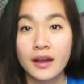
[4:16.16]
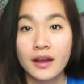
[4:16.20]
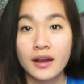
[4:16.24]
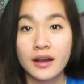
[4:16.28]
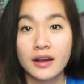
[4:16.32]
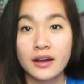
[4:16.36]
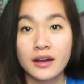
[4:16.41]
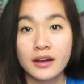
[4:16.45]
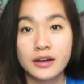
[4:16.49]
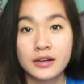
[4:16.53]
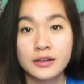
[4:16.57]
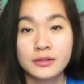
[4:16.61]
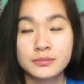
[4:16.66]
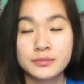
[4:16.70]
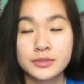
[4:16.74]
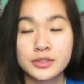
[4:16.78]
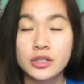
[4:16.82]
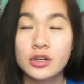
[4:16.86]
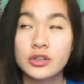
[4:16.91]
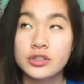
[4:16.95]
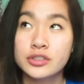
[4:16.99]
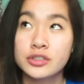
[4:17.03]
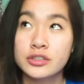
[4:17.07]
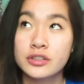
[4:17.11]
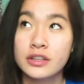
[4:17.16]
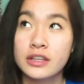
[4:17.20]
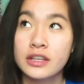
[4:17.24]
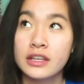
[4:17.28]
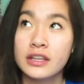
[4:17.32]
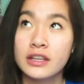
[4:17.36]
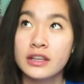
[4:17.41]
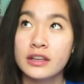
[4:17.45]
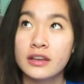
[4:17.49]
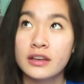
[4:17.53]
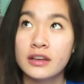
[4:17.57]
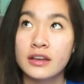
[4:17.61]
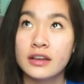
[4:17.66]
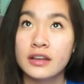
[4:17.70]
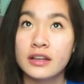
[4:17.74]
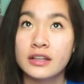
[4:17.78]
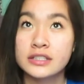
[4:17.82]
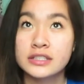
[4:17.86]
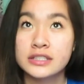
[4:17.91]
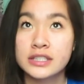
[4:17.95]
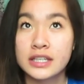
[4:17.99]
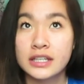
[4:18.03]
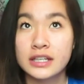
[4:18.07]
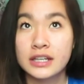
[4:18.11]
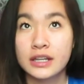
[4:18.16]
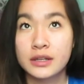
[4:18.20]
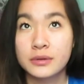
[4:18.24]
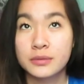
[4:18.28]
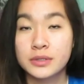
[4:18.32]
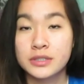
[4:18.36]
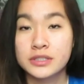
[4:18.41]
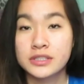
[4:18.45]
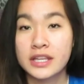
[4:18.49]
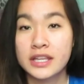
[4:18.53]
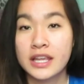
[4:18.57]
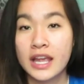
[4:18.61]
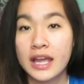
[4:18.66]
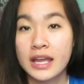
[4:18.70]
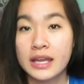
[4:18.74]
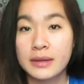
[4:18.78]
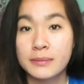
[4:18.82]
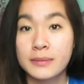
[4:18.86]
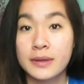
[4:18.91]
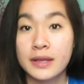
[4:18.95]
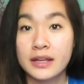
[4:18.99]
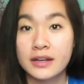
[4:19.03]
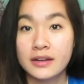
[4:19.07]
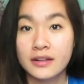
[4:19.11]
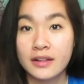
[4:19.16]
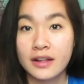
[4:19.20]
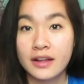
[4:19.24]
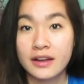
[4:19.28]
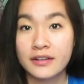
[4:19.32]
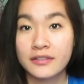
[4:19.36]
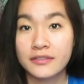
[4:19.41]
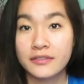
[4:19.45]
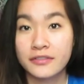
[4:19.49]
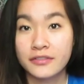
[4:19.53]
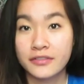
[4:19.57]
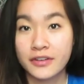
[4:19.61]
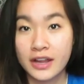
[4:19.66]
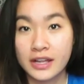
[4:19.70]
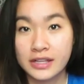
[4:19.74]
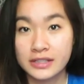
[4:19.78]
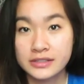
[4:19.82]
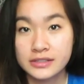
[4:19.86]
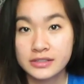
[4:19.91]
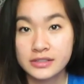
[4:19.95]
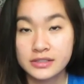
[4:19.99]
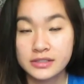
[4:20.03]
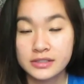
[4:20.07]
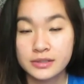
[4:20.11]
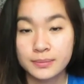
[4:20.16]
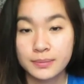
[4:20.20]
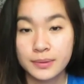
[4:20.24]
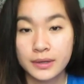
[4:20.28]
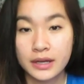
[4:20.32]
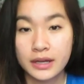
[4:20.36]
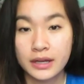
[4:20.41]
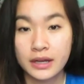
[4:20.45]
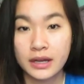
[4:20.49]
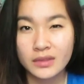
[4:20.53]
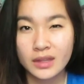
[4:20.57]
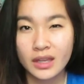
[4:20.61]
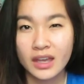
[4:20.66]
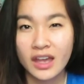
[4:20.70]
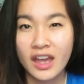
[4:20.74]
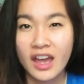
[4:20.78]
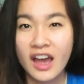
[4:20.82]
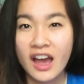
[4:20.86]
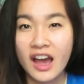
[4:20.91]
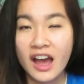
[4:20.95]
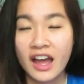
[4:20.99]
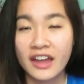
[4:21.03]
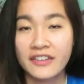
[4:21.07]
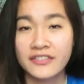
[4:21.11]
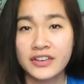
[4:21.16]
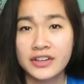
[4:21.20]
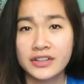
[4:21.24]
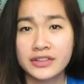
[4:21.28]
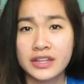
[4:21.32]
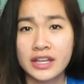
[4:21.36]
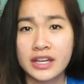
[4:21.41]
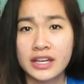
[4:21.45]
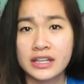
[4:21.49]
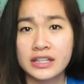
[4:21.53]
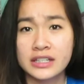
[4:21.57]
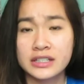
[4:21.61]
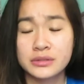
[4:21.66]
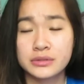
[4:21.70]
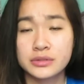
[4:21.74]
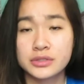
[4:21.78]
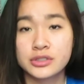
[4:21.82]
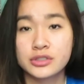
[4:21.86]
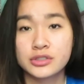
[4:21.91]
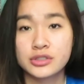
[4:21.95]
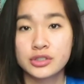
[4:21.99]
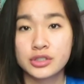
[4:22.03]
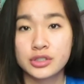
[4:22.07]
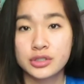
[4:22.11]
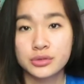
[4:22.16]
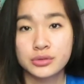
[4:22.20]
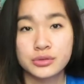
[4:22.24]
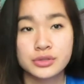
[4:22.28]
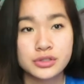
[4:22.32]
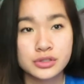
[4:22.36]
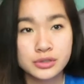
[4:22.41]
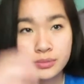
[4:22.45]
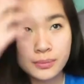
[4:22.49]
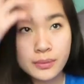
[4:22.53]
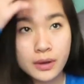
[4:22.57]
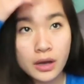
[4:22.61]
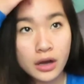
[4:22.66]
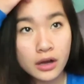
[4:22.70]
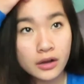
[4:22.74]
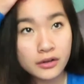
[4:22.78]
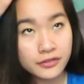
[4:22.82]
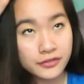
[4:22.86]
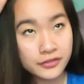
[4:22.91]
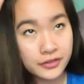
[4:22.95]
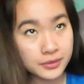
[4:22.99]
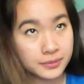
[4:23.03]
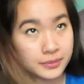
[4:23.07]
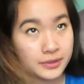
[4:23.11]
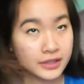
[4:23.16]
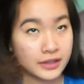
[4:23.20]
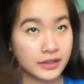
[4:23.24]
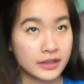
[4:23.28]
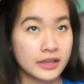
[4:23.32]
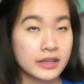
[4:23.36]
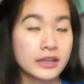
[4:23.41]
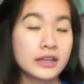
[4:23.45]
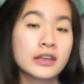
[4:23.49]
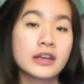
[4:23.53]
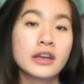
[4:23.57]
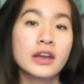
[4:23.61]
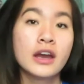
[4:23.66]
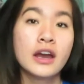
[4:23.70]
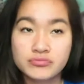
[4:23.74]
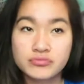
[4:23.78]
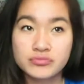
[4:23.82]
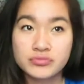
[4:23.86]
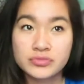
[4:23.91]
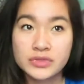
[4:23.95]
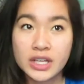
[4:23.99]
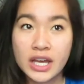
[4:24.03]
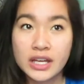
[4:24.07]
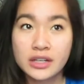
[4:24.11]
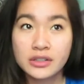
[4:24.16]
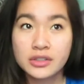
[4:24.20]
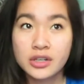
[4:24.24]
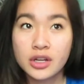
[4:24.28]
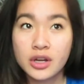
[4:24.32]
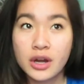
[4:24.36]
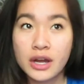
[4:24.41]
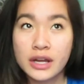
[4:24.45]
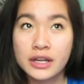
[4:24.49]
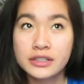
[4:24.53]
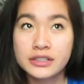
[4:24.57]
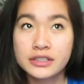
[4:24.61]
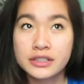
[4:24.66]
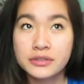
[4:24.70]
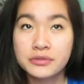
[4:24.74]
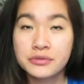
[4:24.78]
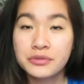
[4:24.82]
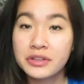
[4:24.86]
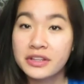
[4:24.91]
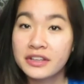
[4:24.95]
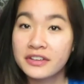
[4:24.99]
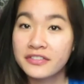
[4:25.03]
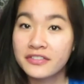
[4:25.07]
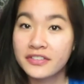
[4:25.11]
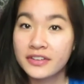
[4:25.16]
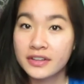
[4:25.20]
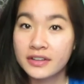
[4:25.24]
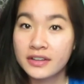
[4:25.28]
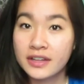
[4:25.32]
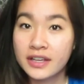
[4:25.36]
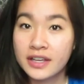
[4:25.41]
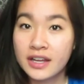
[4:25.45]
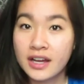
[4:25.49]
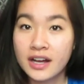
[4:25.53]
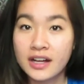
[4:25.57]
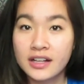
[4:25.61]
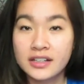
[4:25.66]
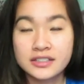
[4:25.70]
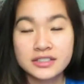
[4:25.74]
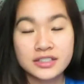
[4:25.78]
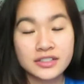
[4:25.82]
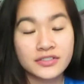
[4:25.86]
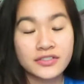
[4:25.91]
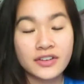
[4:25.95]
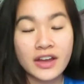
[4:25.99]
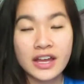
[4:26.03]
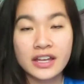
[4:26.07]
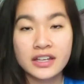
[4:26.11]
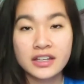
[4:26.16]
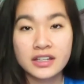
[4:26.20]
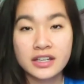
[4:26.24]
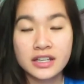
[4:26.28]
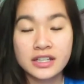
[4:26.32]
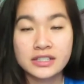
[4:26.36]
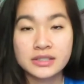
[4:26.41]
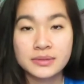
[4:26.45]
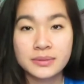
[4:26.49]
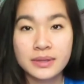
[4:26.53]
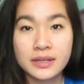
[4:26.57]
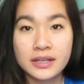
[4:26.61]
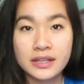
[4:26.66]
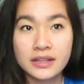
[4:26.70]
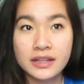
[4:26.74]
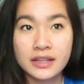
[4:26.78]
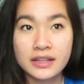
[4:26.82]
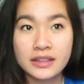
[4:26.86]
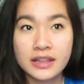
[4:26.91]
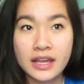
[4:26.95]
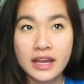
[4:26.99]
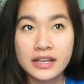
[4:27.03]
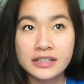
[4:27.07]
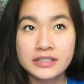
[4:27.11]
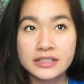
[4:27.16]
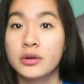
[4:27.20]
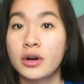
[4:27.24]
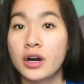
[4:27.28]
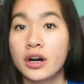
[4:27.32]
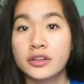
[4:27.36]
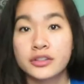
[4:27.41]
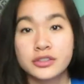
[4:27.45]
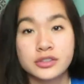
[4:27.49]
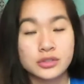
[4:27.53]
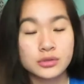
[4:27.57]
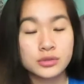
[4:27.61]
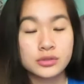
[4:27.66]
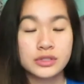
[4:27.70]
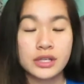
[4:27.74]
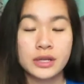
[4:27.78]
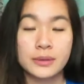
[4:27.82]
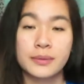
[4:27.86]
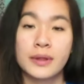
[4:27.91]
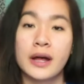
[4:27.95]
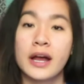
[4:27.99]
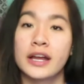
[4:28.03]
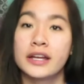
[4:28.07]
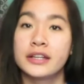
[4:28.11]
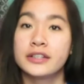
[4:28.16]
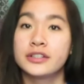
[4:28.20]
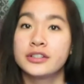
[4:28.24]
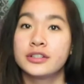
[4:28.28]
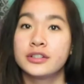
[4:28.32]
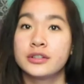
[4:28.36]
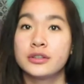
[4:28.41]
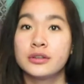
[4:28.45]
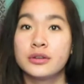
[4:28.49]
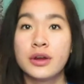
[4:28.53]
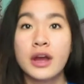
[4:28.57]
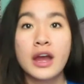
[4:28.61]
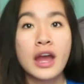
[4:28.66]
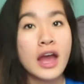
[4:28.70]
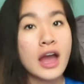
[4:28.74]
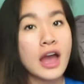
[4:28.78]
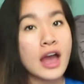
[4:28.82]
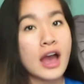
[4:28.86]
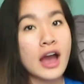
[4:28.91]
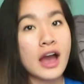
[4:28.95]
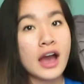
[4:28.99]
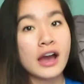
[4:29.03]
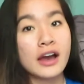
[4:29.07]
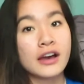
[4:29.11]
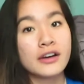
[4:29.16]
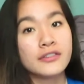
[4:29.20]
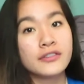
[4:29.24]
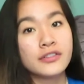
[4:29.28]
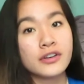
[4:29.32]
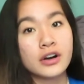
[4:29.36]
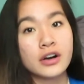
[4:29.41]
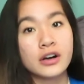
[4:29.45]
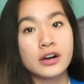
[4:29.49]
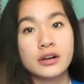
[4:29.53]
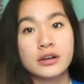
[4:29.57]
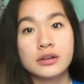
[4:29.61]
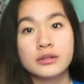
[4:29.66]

socially, St. Edward's, like I made a lot of friends, but I felt that it was too small for me. Like, I don't know, I didn't really feel like college, if I could explain it like that. So all the schools I applied to have